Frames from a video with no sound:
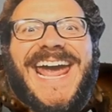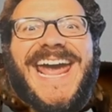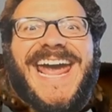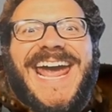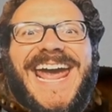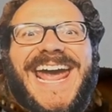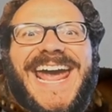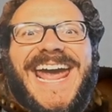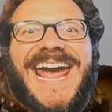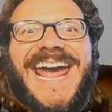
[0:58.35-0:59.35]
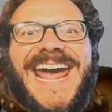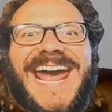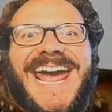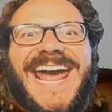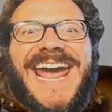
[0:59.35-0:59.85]

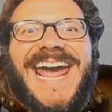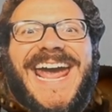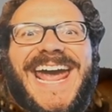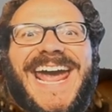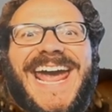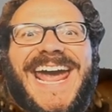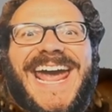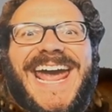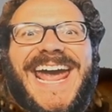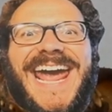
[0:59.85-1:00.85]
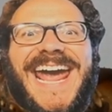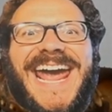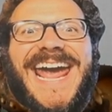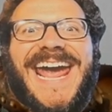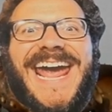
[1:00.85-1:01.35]

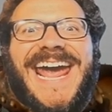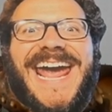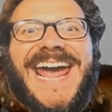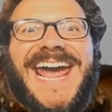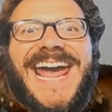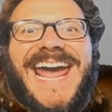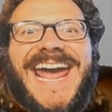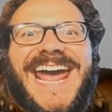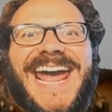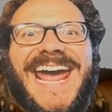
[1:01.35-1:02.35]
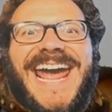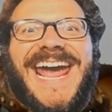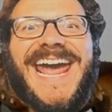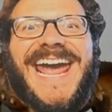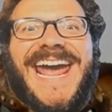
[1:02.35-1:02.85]

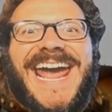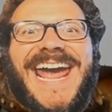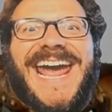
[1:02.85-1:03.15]
No words are spoken by the person on screen.